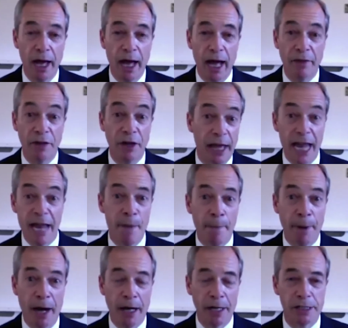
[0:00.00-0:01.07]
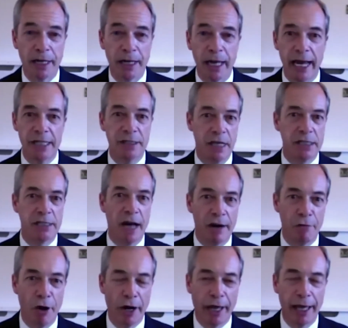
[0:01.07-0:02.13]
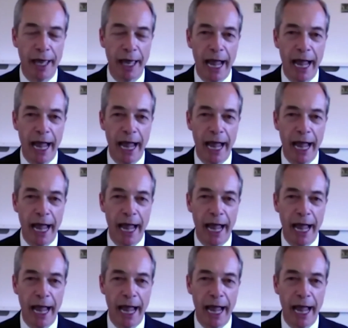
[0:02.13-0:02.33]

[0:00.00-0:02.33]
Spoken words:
And the Labour Party, isn't this ironic?